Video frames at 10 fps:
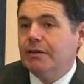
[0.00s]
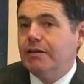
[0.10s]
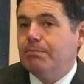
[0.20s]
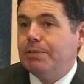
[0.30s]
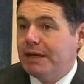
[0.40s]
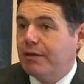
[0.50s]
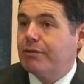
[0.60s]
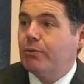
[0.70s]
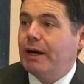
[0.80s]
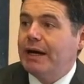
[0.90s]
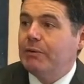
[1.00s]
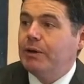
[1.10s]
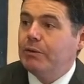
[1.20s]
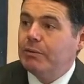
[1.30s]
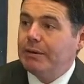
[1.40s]
The biggest way
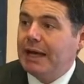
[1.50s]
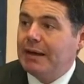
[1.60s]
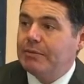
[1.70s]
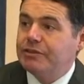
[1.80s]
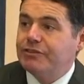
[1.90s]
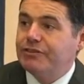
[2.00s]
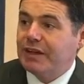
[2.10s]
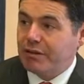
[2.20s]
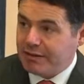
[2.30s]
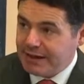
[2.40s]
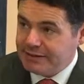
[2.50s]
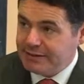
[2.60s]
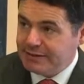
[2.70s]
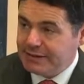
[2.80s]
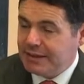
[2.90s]
we will be able to fix
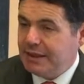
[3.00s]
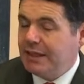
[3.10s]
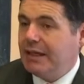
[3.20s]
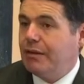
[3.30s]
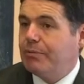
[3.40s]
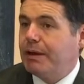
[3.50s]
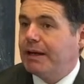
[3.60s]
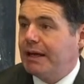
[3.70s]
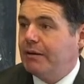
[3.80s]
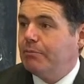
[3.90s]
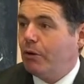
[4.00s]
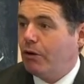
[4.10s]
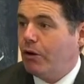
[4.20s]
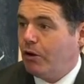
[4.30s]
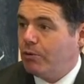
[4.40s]
that is by getting more
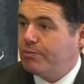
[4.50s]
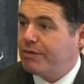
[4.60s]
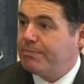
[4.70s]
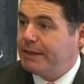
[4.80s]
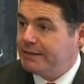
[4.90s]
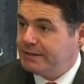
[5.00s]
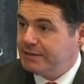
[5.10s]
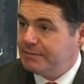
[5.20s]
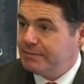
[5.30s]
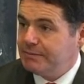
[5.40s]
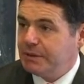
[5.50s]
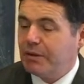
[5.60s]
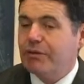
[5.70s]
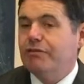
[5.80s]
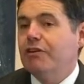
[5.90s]
homes built,
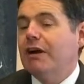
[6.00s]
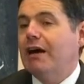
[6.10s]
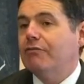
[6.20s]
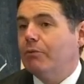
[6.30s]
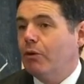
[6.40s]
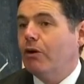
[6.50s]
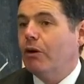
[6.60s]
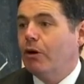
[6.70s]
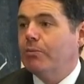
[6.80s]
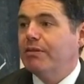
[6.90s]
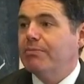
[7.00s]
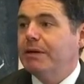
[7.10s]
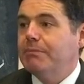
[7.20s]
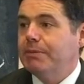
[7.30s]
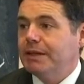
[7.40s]
because if you have more homes
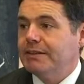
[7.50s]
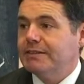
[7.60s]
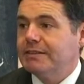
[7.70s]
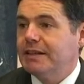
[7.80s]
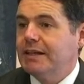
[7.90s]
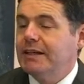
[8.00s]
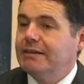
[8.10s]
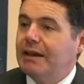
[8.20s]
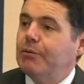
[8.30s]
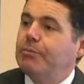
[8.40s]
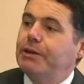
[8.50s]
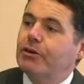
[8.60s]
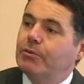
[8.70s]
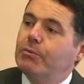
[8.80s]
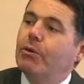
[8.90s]
being built, they will
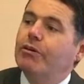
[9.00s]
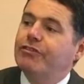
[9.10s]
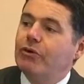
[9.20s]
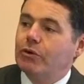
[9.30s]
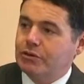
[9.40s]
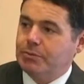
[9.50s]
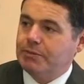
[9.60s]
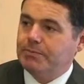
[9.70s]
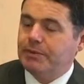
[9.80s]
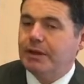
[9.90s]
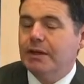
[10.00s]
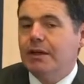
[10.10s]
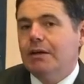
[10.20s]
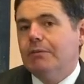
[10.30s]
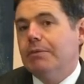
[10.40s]
become more affordable.
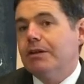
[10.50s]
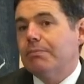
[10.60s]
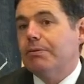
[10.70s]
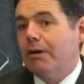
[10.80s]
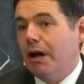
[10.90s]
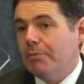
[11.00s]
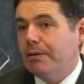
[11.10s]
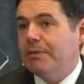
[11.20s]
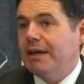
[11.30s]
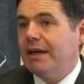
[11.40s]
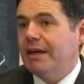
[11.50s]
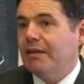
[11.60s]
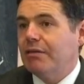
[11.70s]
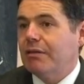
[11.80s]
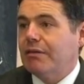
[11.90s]
But the problem
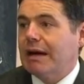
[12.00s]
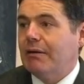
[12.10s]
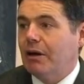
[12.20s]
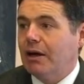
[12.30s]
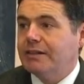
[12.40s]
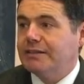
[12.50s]
is how long it